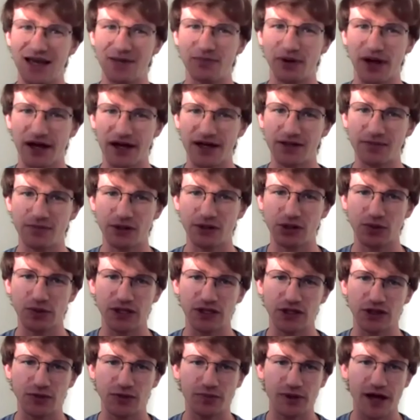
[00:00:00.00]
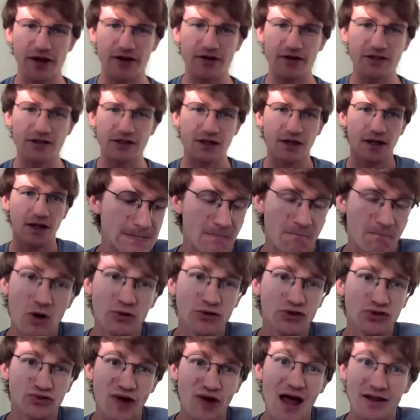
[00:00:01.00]
place between two players,
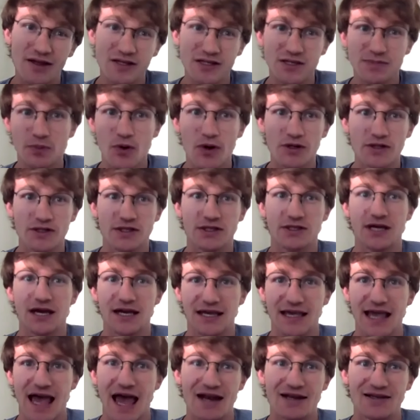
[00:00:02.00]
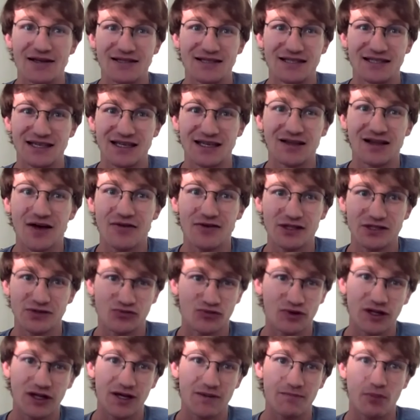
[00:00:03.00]
most rally sports, again, skill level is
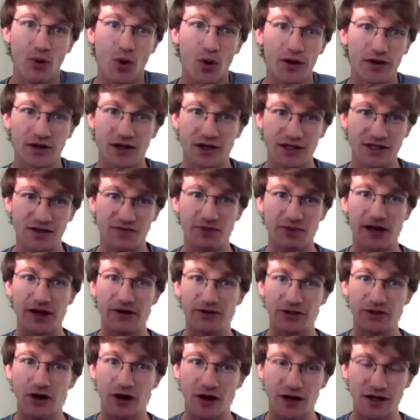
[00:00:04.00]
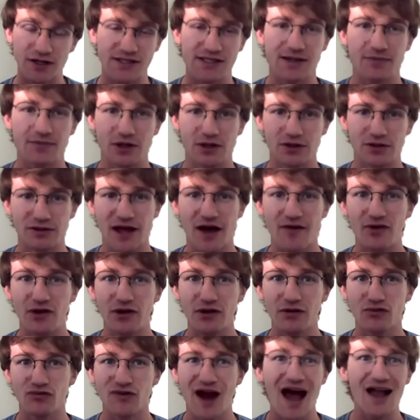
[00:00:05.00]
really important because if players aren't on a similar
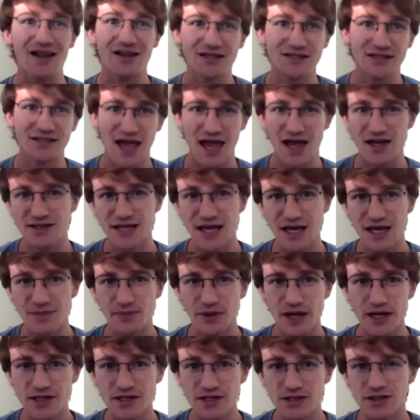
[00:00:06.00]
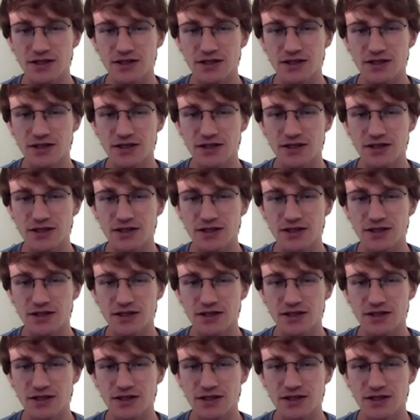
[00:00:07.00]
level, rallies can't take place.